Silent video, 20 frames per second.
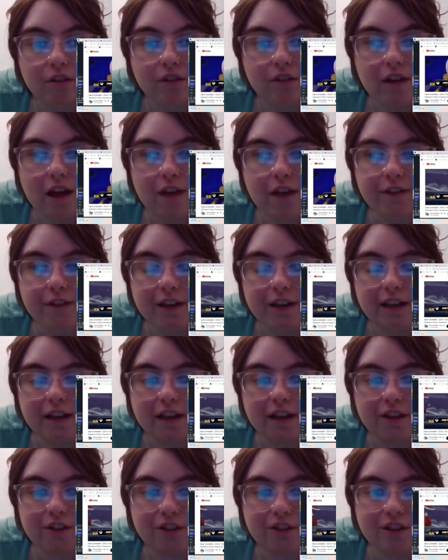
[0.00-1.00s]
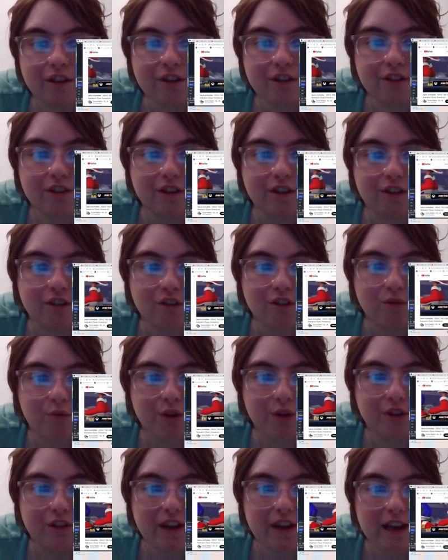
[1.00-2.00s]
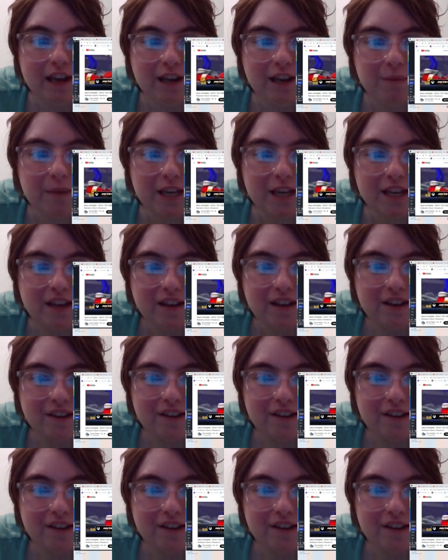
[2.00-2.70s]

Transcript: loving assistance with Amy.